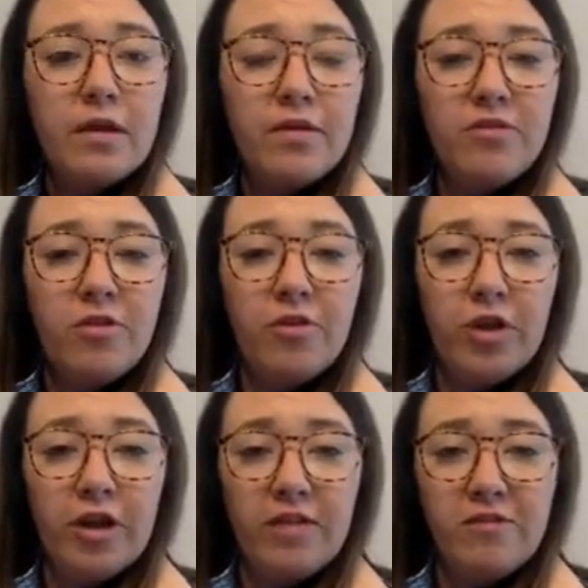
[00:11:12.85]
So they're gonna
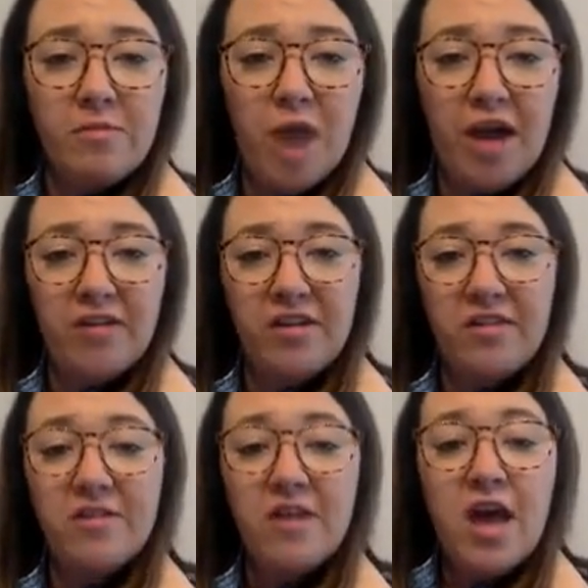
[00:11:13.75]
get some practice.
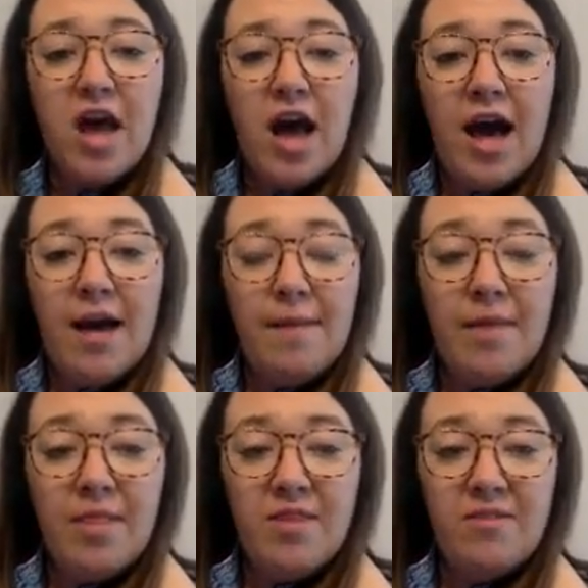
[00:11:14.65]

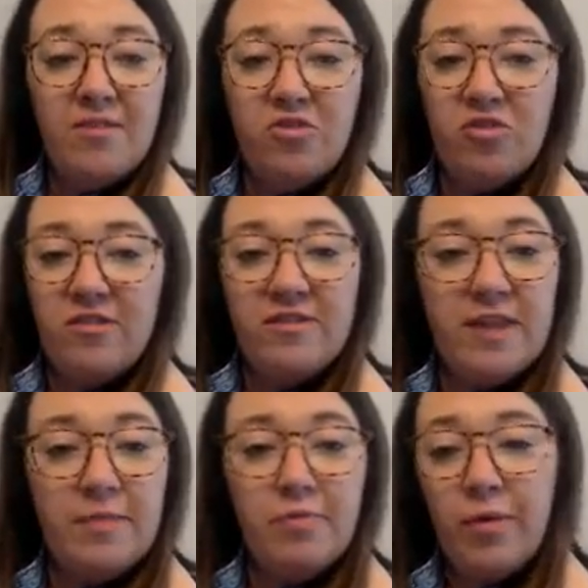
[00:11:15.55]
This is just
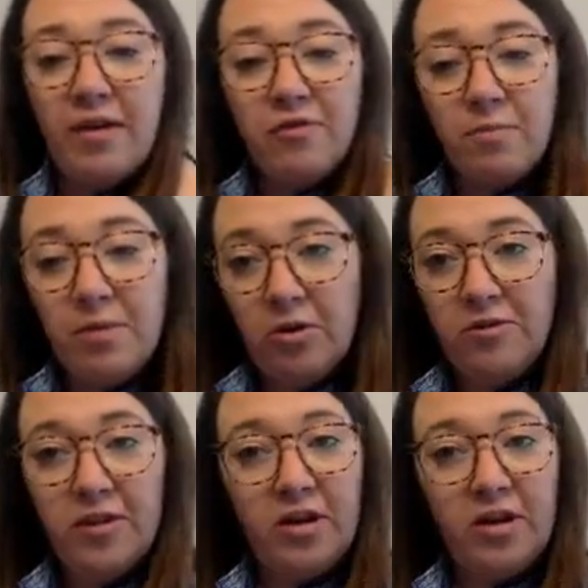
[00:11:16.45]
snipped right from Pearson.